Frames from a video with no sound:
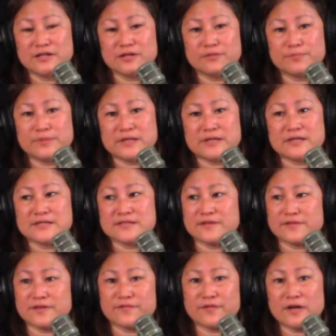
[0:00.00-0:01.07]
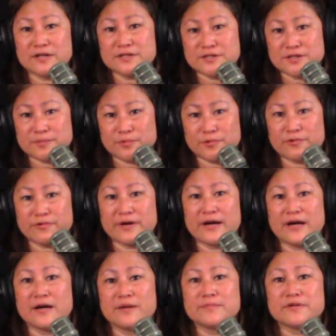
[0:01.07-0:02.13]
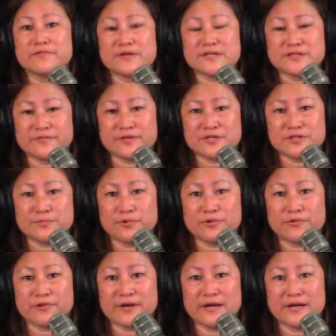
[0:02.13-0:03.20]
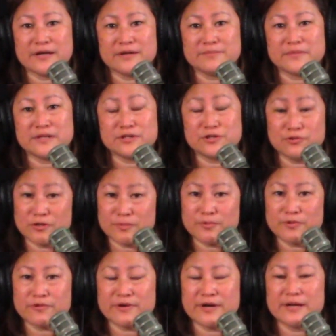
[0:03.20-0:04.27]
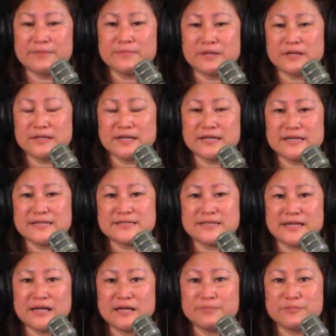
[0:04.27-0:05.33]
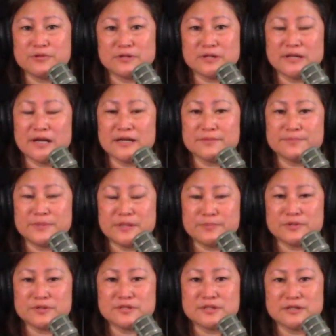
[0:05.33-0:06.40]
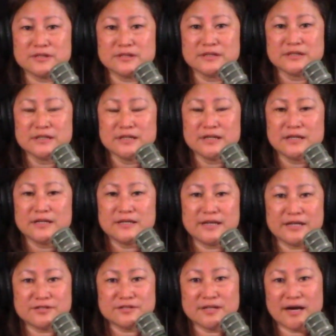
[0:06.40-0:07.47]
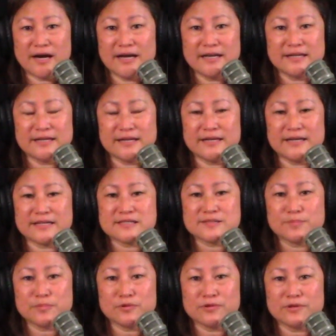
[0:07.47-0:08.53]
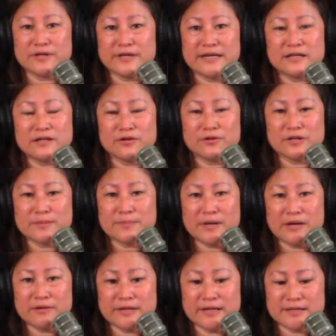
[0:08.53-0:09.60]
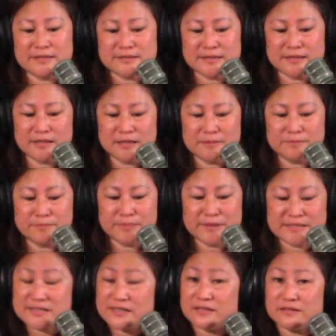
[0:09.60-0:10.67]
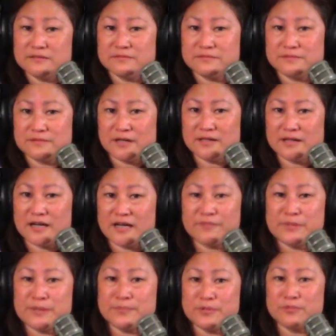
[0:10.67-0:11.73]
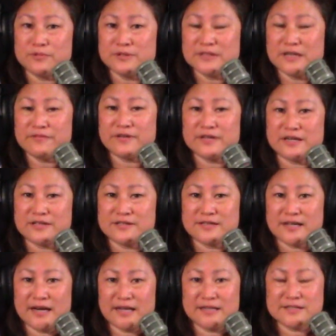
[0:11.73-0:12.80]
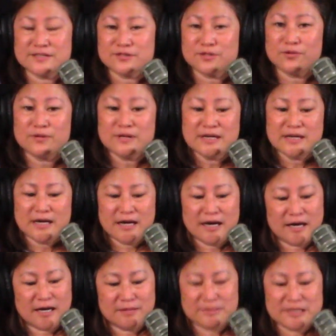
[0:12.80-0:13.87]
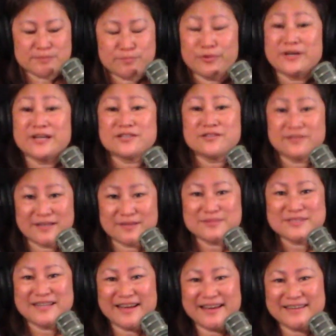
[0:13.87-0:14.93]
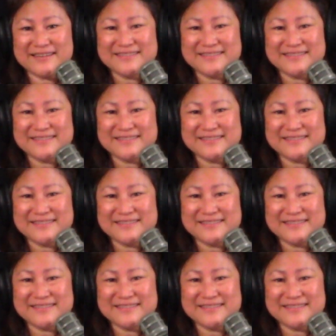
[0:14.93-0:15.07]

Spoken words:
because of the volunteer program, the restoration program, and your program that has enabled a lot of people to get to the island and explore and learn about it. But still, a lot of people will never get to the island. So let's bring it to them today.